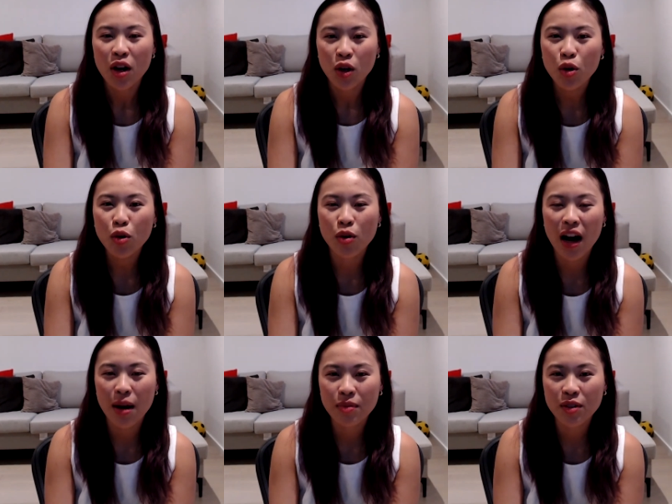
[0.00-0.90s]
Cool.
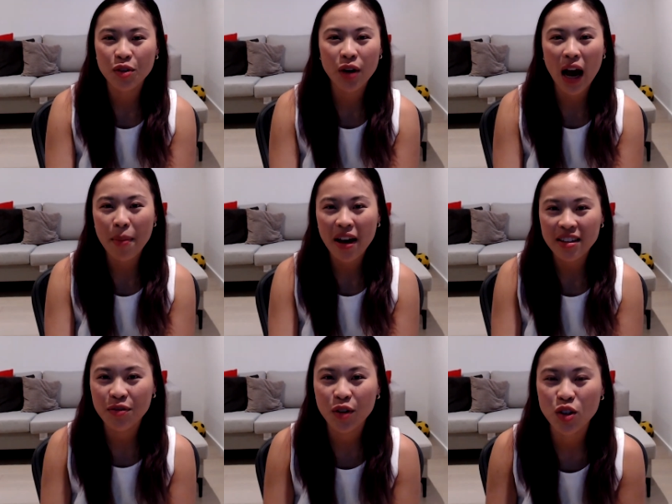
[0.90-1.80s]
So I'm
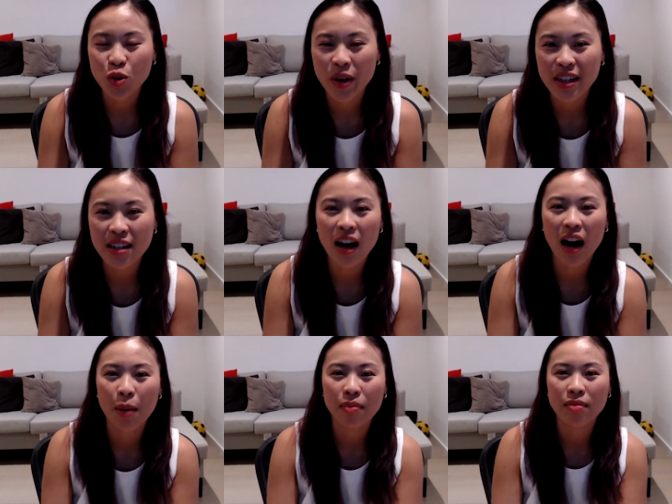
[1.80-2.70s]
active on Twitter,
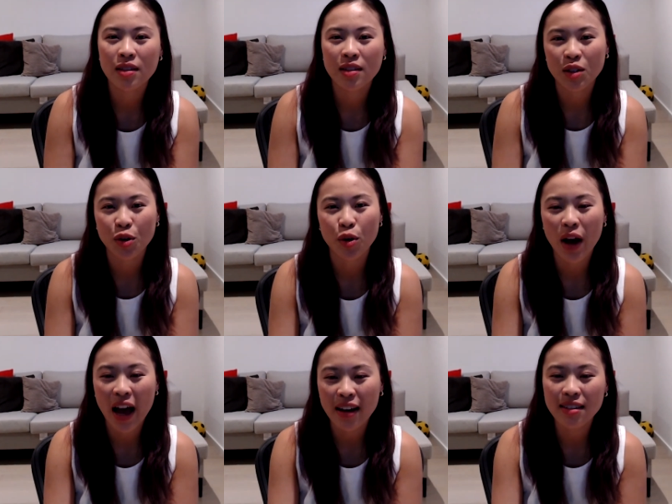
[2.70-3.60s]

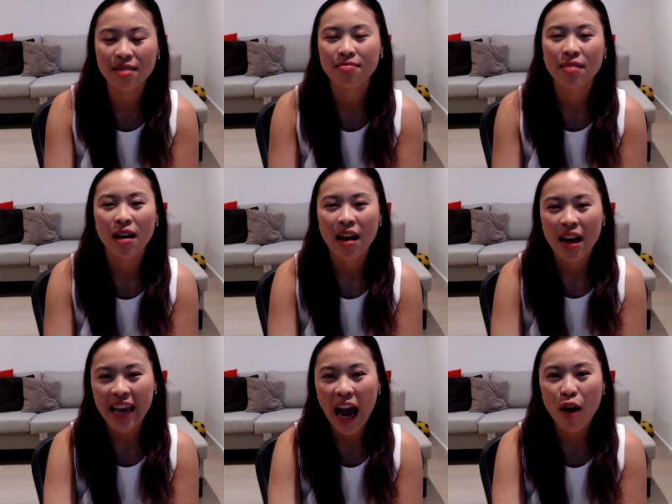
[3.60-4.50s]

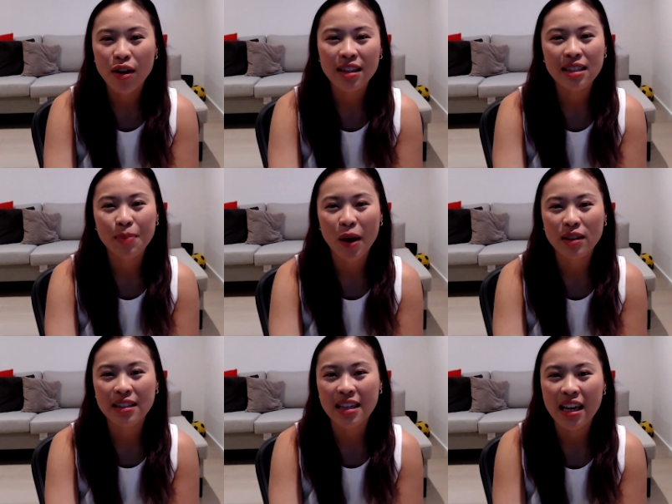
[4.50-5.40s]
0xCaryn,
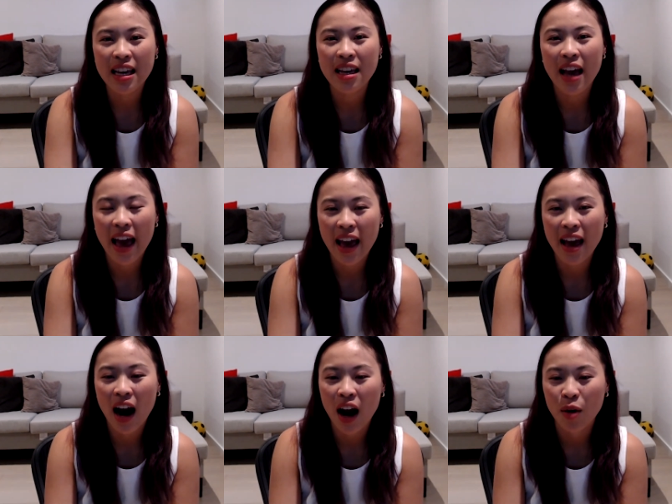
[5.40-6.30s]
spelled
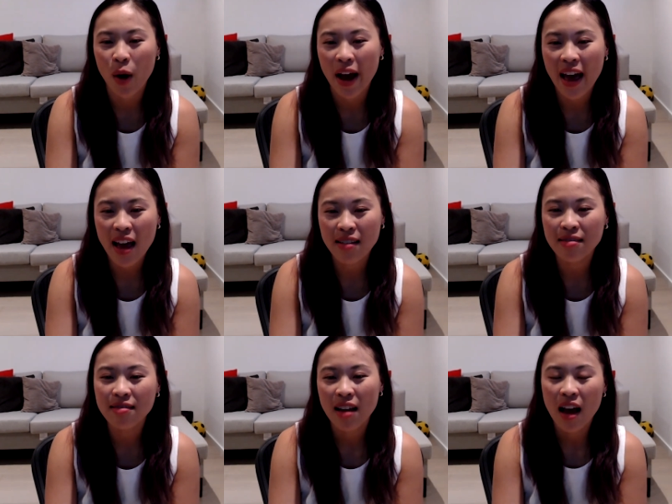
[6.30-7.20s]

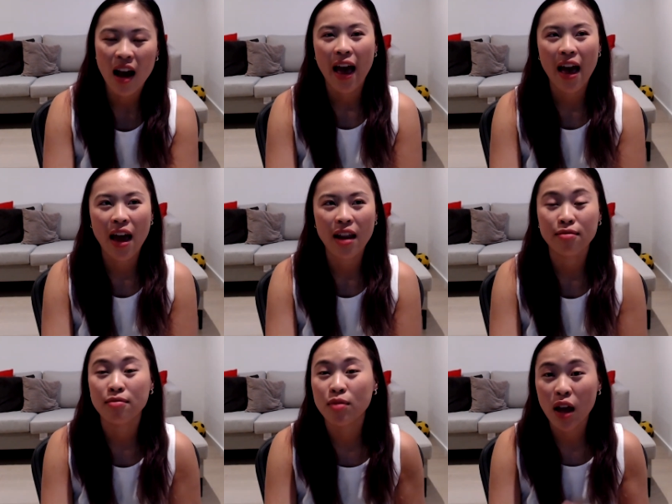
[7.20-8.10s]
Caryn.
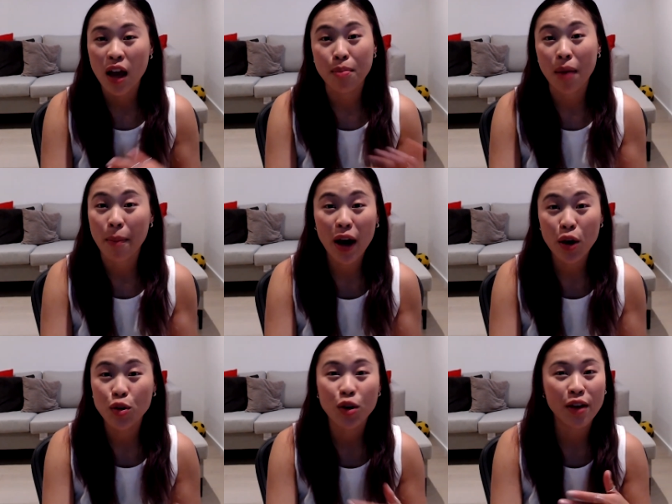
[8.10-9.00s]
And in my
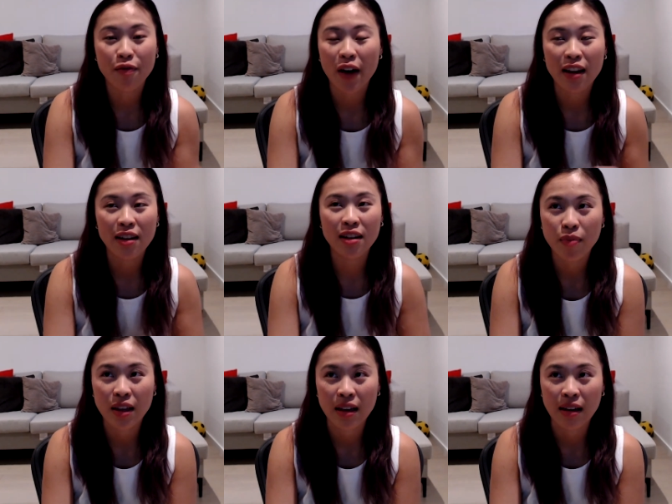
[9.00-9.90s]
bio, you can find
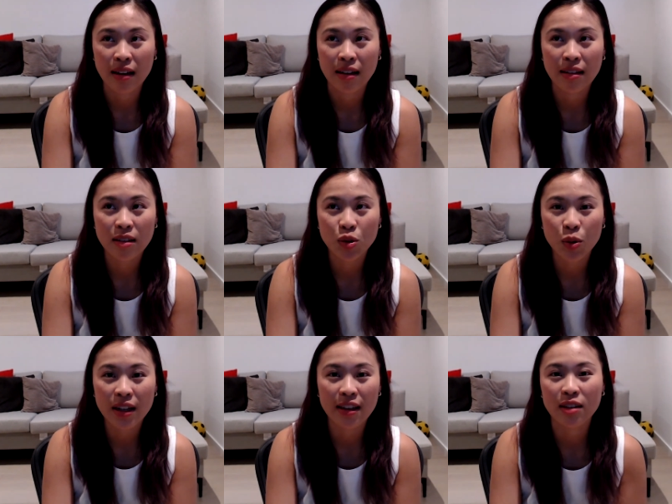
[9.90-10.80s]
the
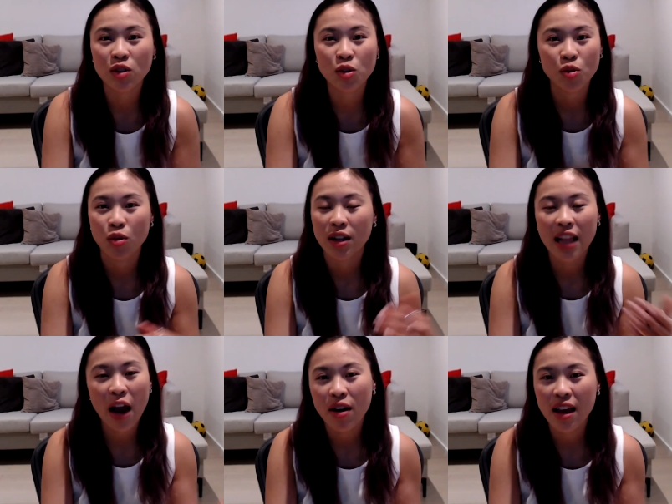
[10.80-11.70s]
Twitter links to
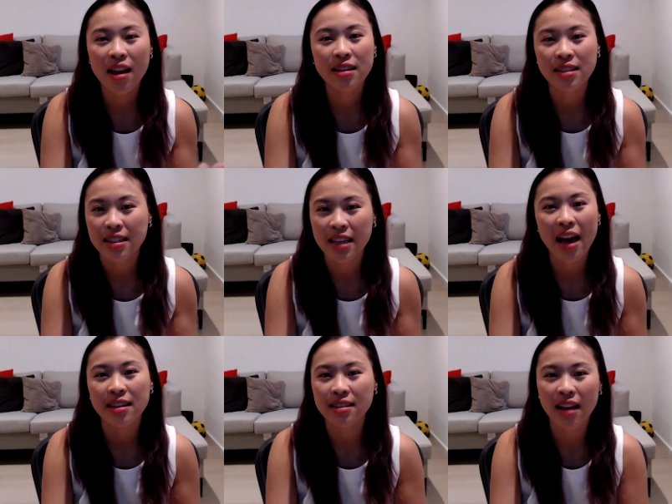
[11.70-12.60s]
Clarity,
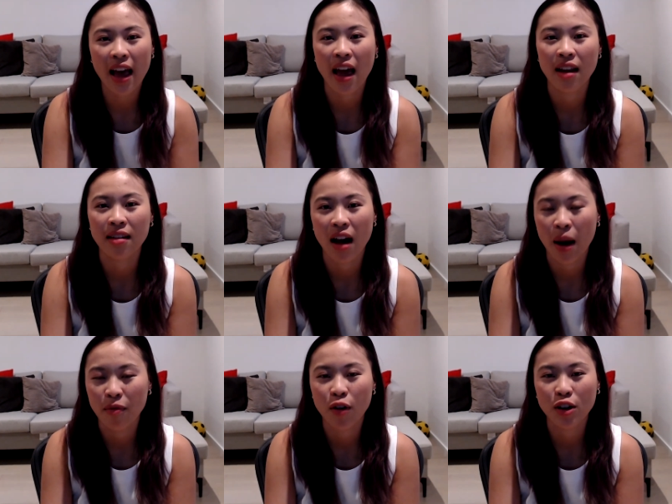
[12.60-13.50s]
CCS,
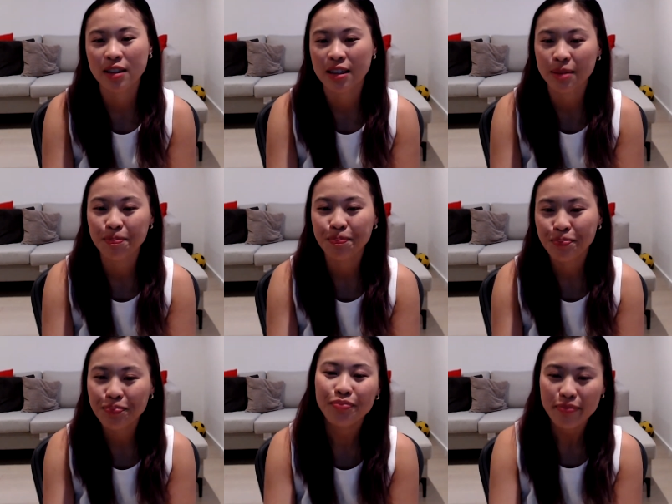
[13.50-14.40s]
and Foster.
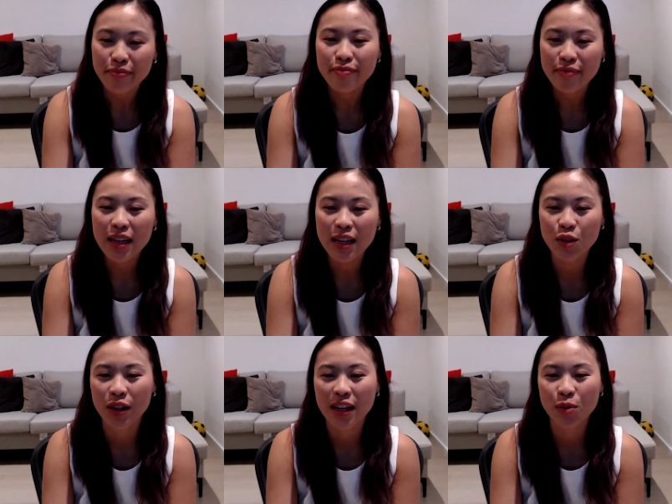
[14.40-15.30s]

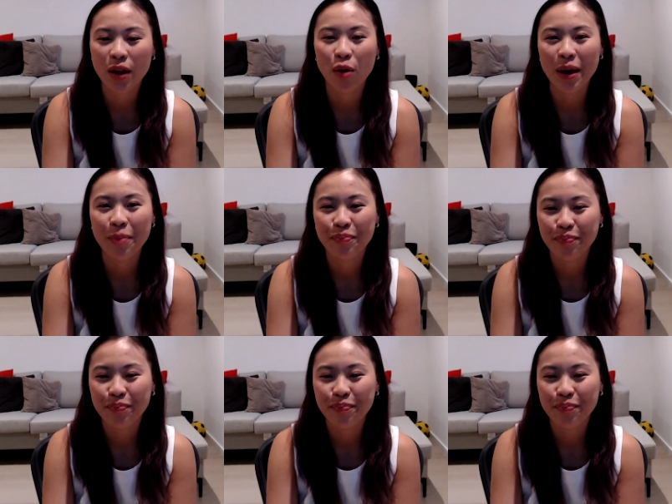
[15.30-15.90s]
So that's where I'll be.